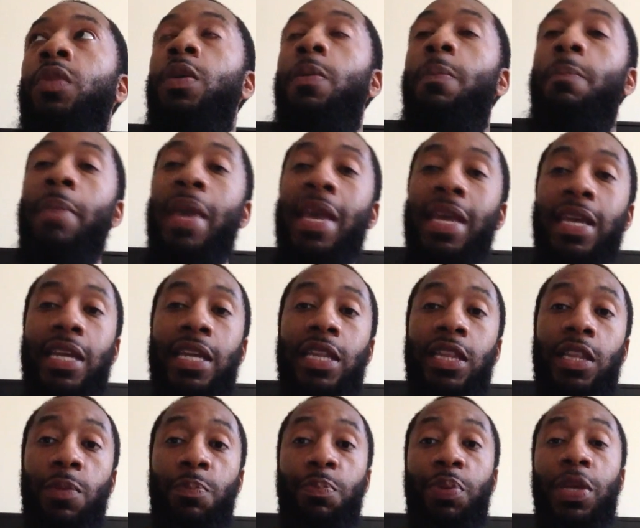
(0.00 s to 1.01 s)
Making
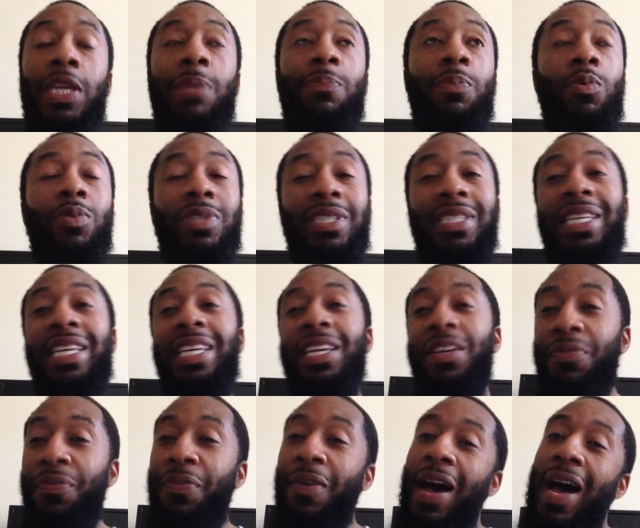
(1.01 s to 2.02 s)
the people
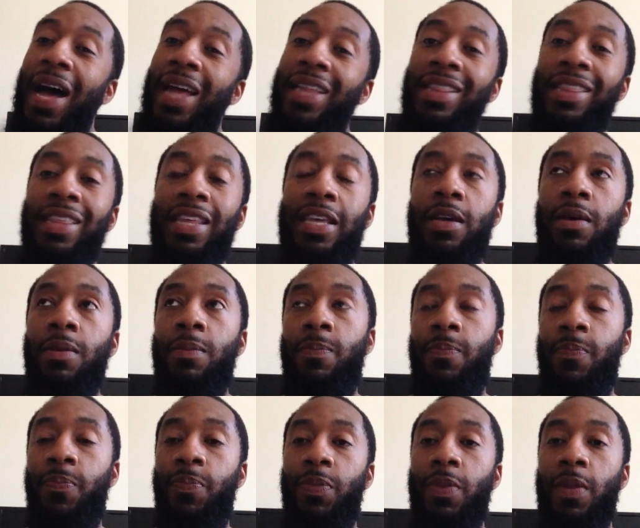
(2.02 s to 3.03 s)
deify
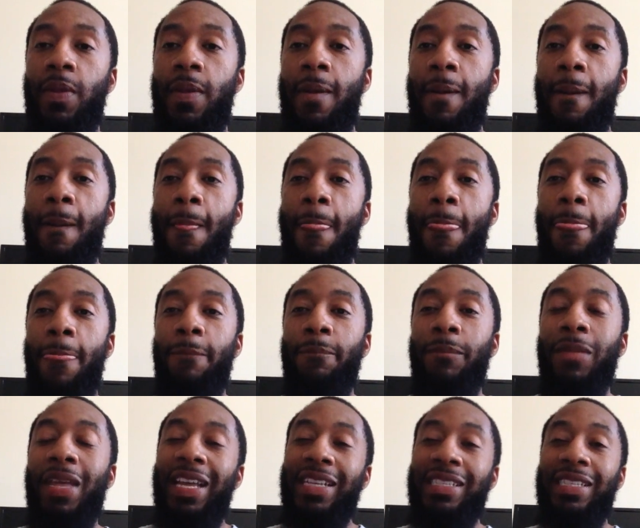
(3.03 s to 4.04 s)
them
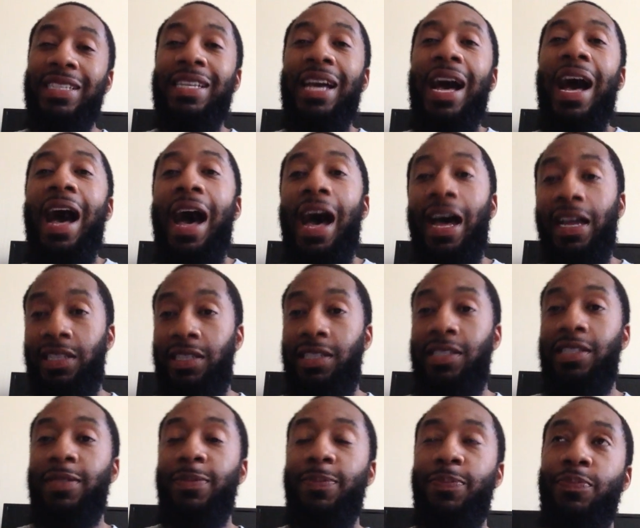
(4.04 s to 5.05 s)
as
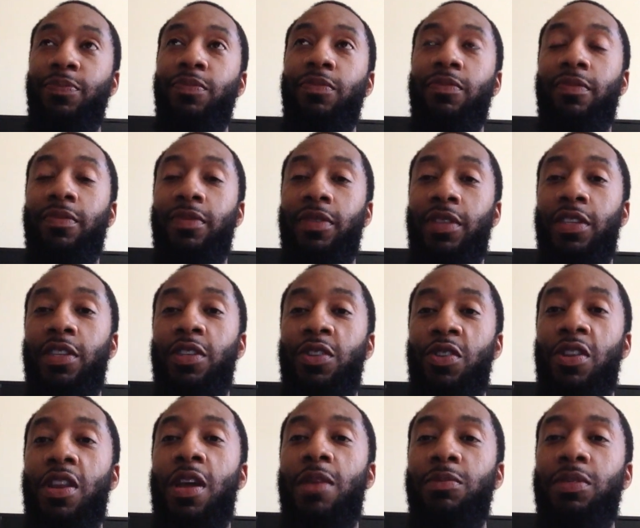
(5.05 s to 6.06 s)
gods.
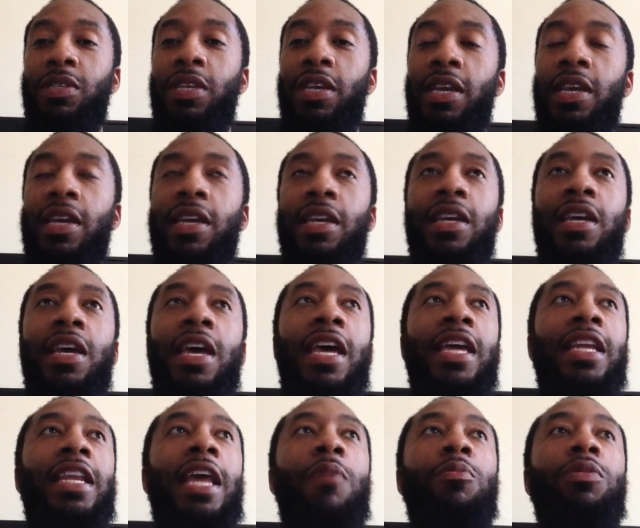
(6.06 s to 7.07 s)
You know what I'm saying?
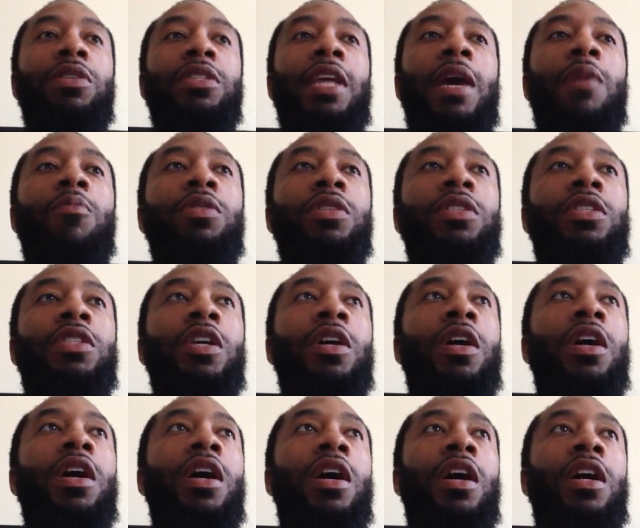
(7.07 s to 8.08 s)
That was
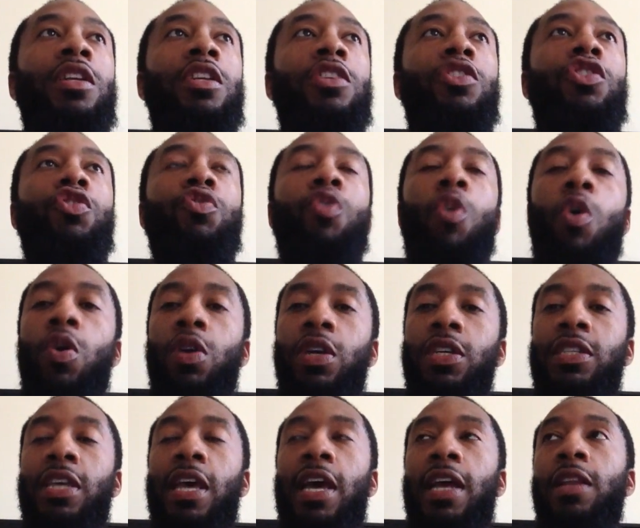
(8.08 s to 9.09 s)
the
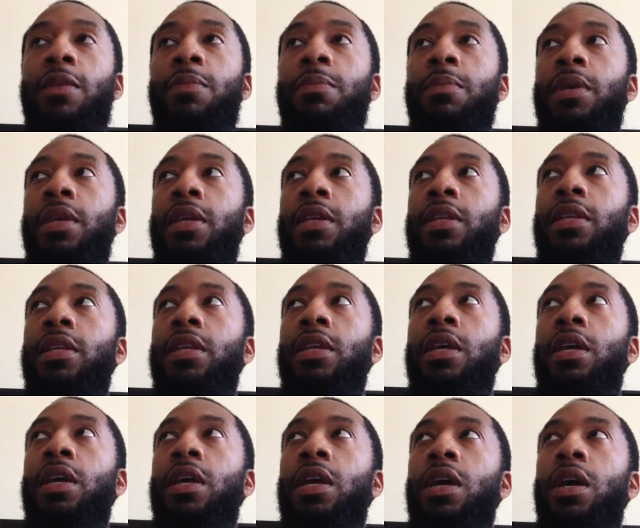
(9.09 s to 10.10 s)
strongest element
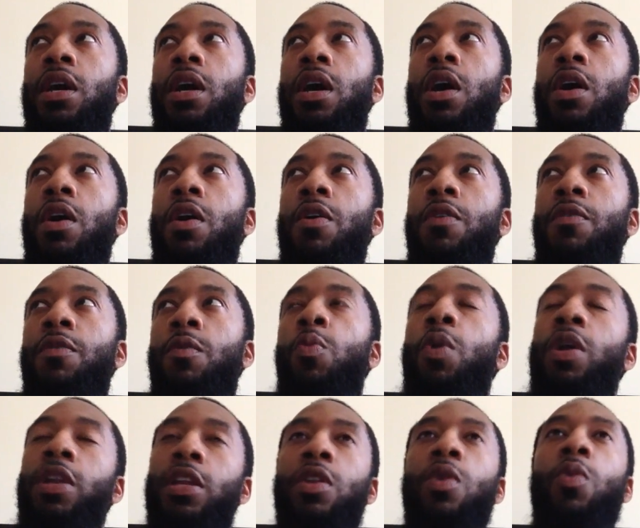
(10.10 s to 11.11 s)
of
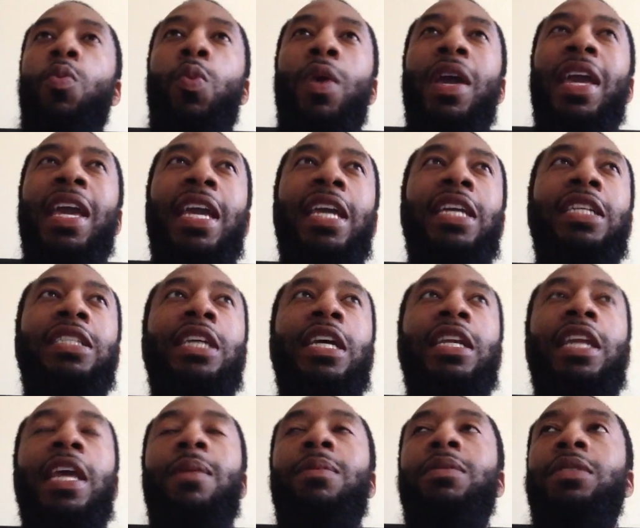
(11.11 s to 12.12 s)
one of the ways
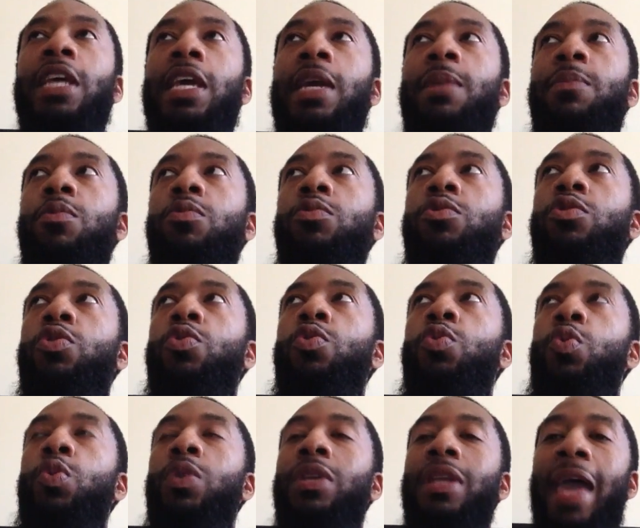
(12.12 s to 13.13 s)
that they was able
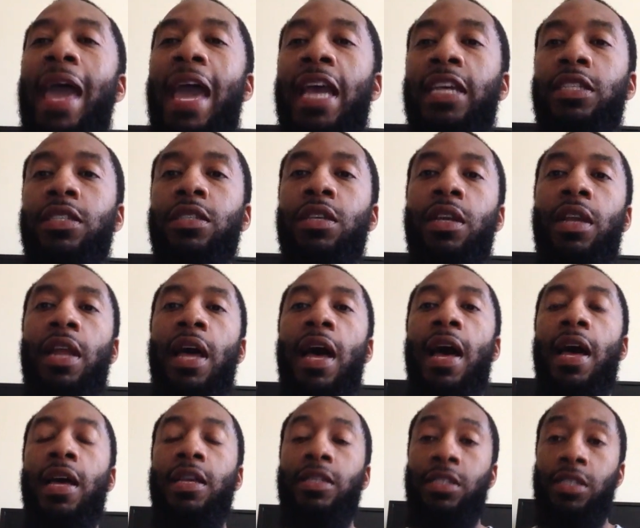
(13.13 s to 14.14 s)
to
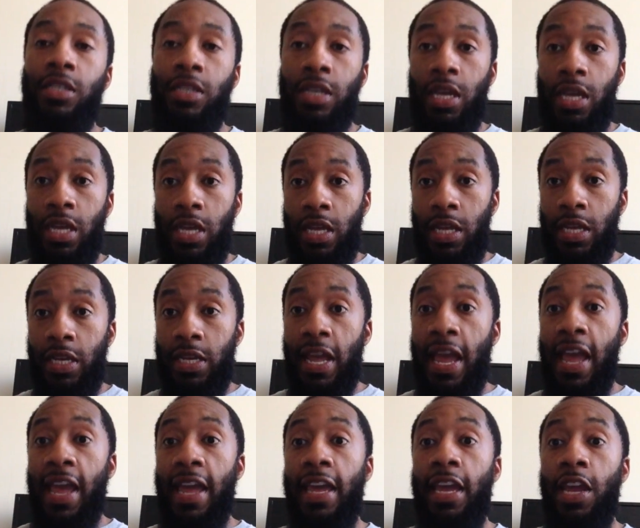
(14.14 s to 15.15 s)
nationalize
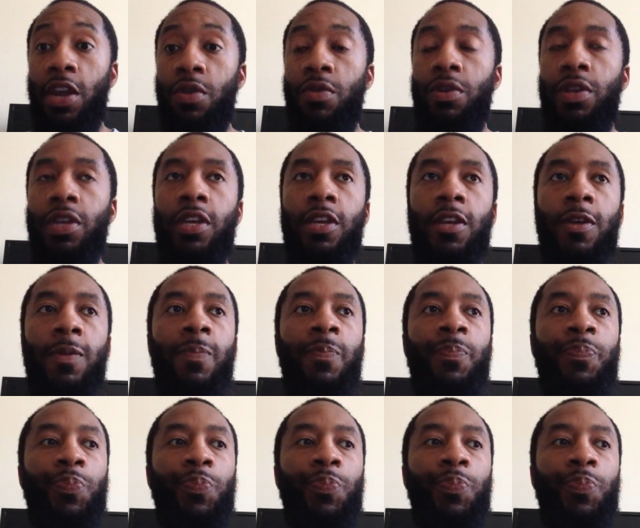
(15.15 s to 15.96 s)
that area